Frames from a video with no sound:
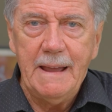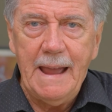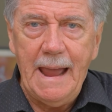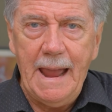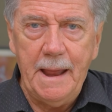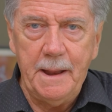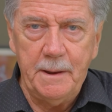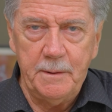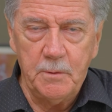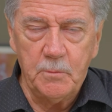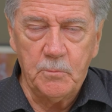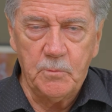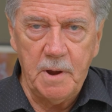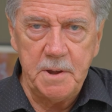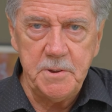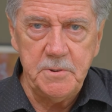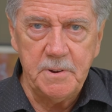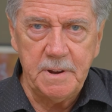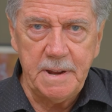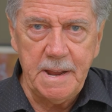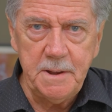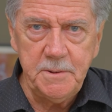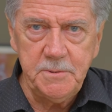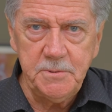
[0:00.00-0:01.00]
And when
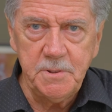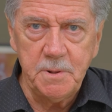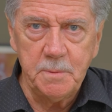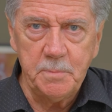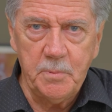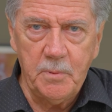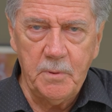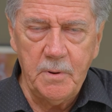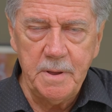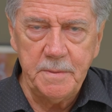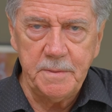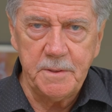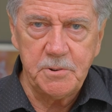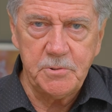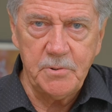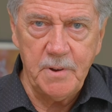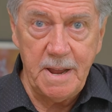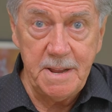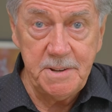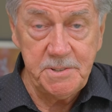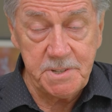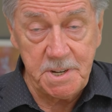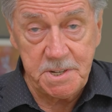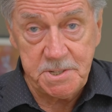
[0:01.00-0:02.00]
you get to the point, the
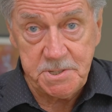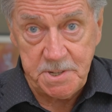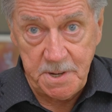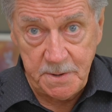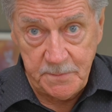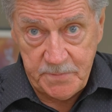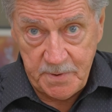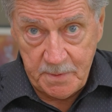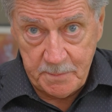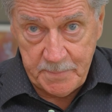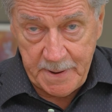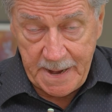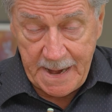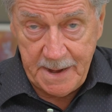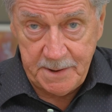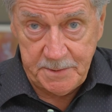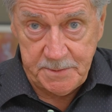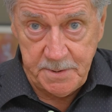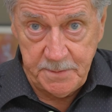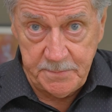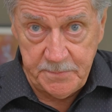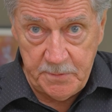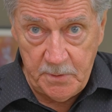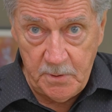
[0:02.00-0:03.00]
transition from back
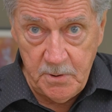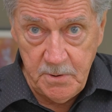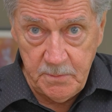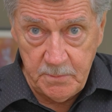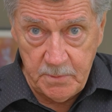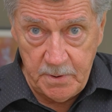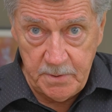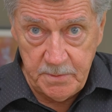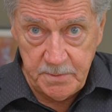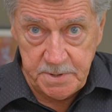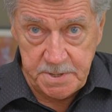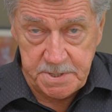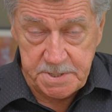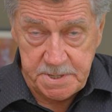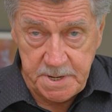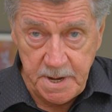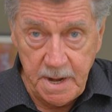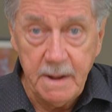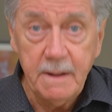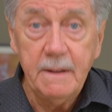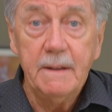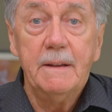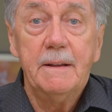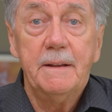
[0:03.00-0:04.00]
to forwards,
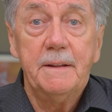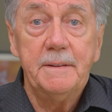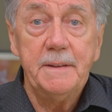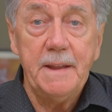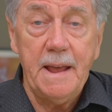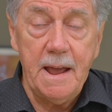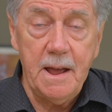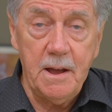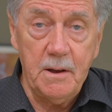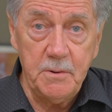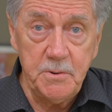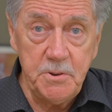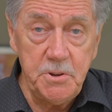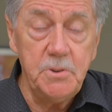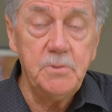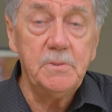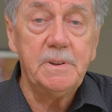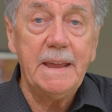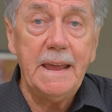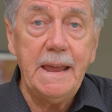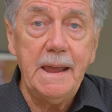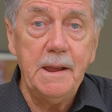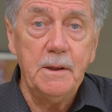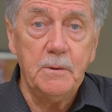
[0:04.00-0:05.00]
now you
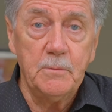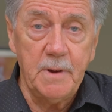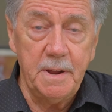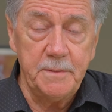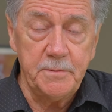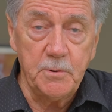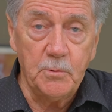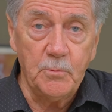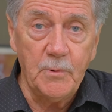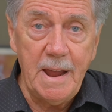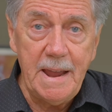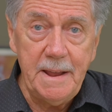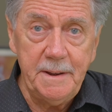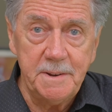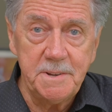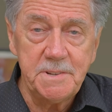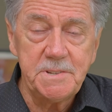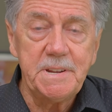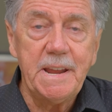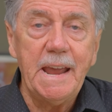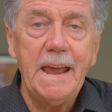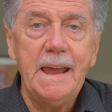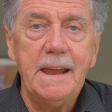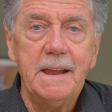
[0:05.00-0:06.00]
gauge, right, the weight is
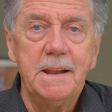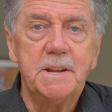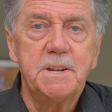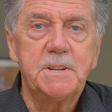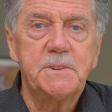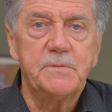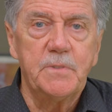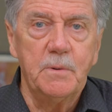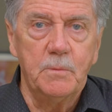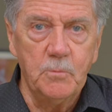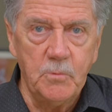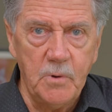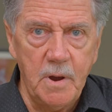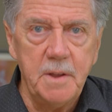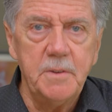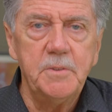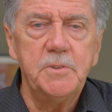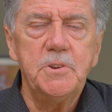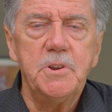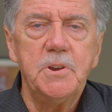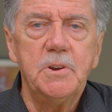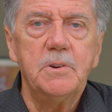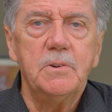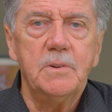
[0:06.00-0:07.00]
gauged from when
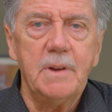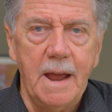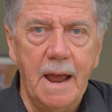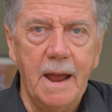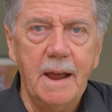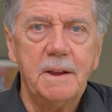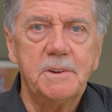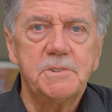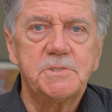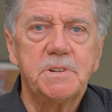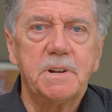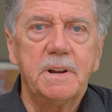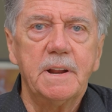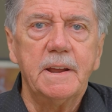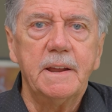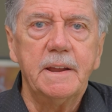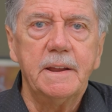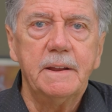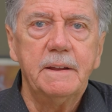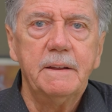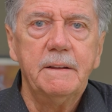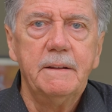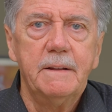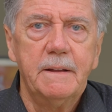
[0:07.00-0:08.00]
you
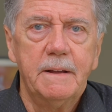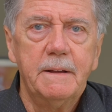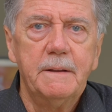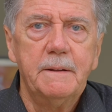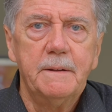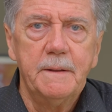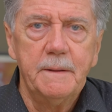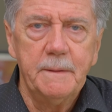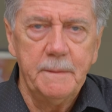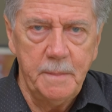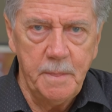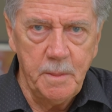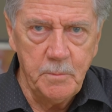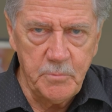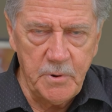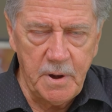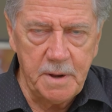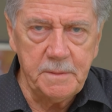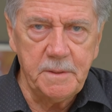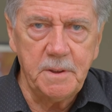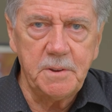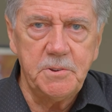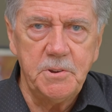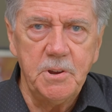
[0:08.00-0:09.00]
actually
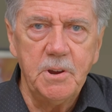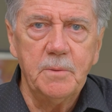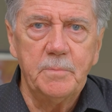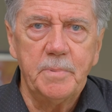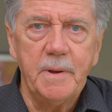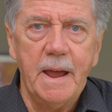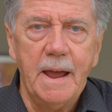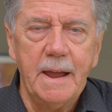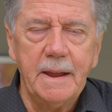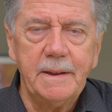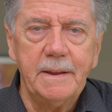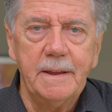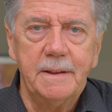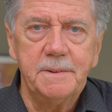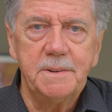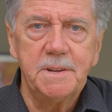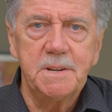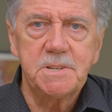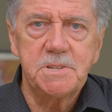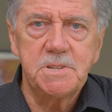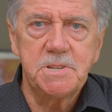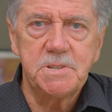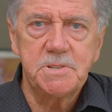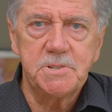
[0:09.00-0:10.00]
bring the cue back and
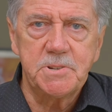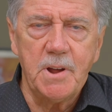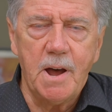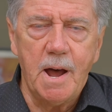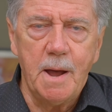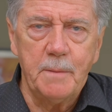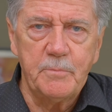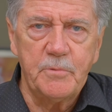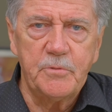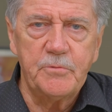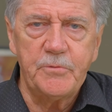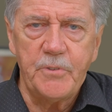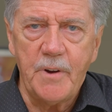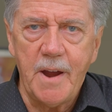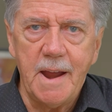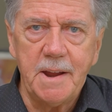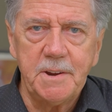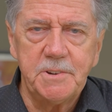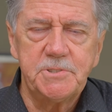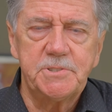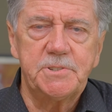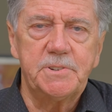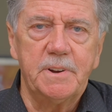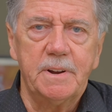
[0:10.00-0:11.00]
just stop
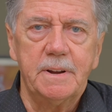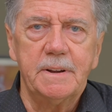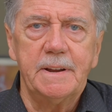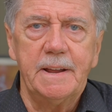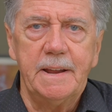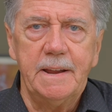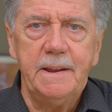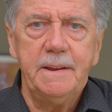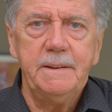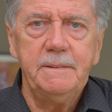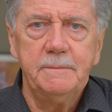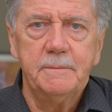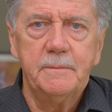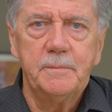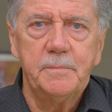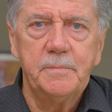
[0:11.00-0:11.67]
fractionally,